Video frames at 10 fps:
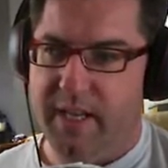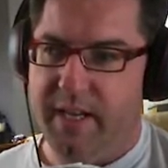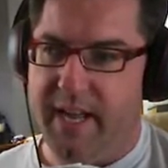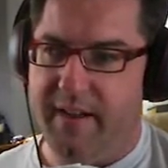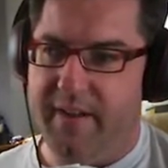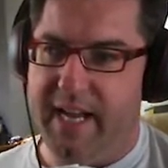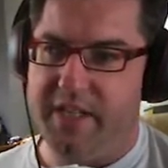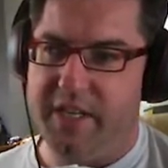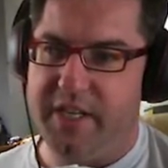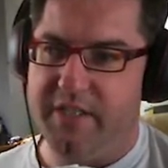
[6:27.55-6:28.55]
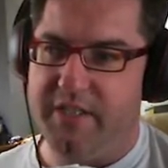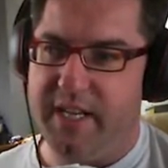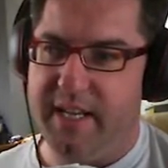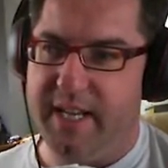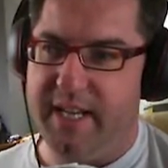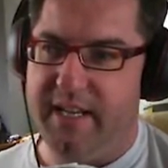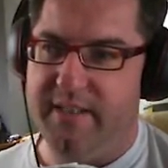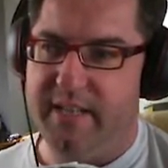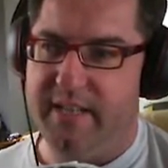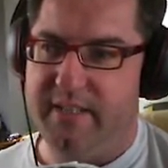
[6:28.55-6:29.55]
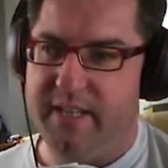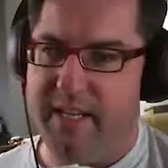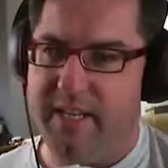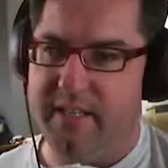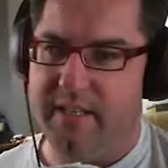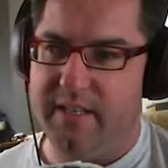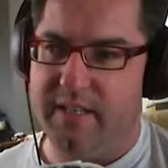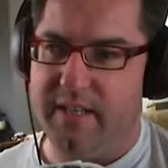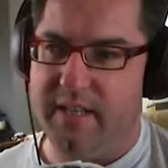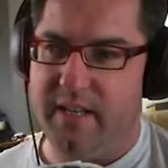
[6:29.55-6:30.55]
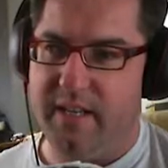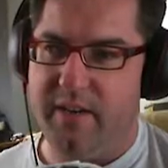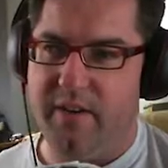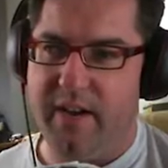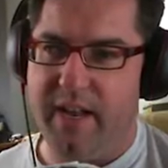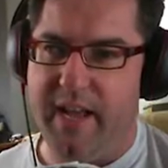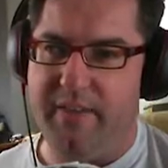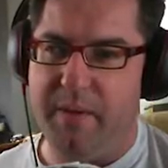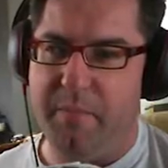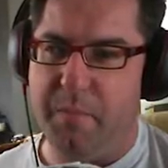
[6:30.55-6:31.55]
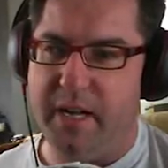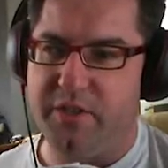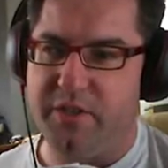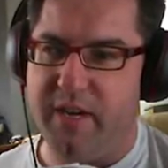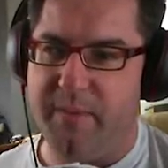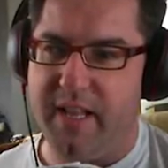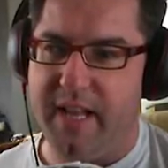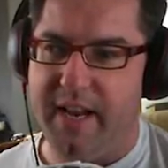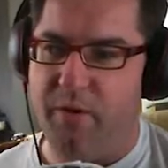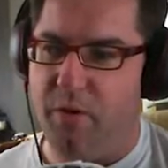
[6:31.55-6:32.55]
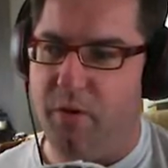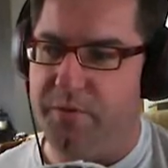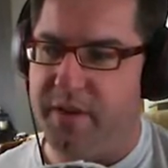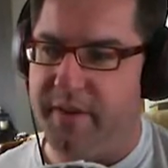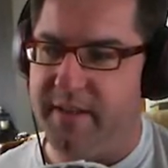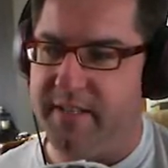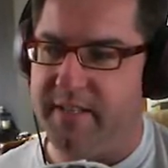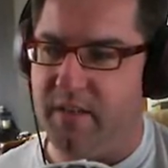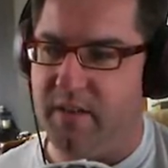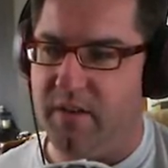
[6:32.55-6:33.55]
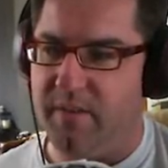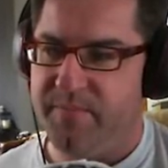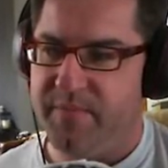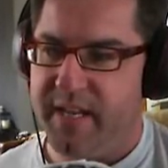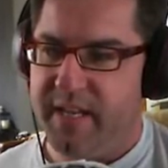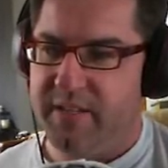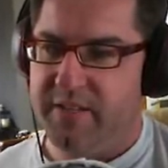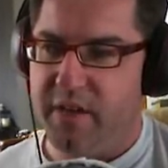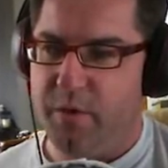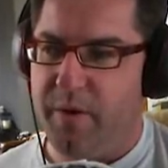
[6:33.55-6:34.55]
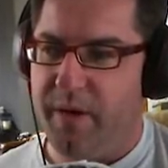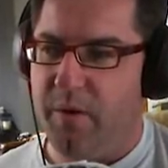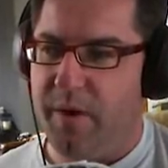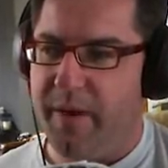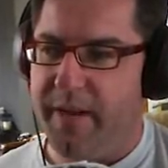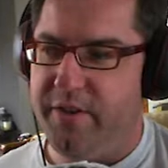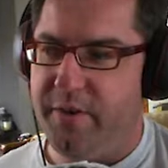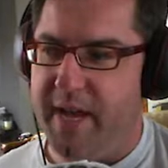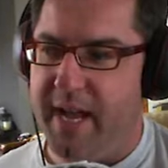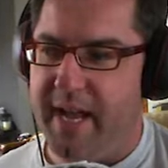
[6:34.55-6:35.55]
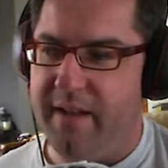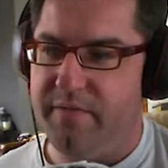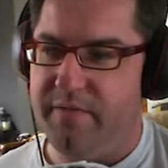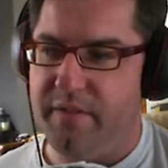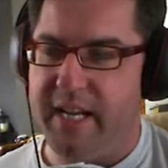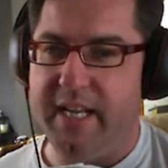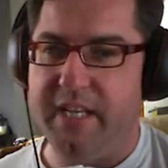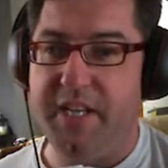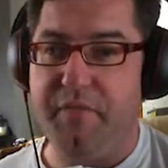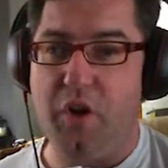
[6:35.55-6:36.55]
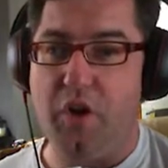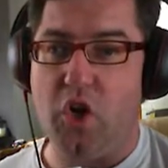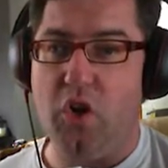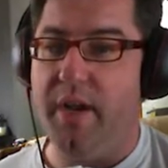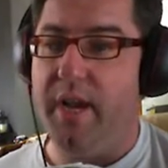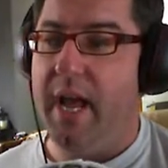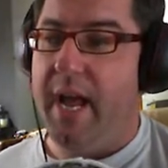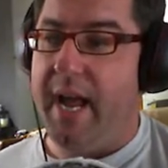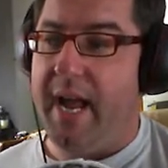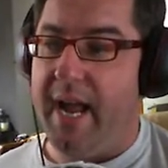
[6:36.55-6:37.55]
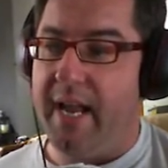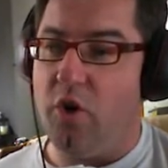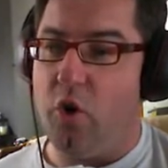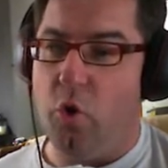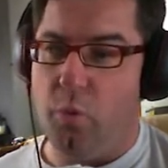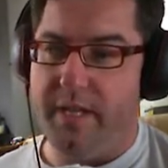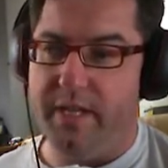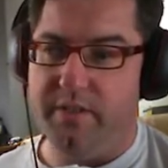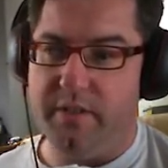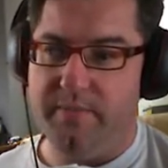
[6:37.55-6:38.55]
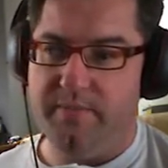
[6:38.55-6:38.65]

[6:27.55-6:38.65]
Now, as you can see, this is not having much trouble at all towing this along. So we do have the diff lock on and all wheels on,